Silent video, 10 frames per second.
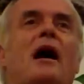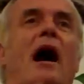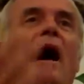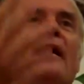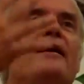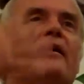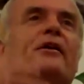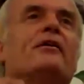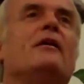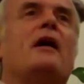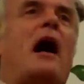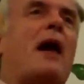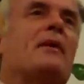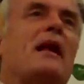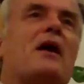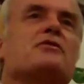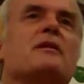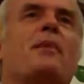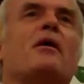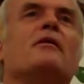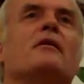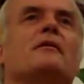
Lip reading: I hear I'm a lousy partner.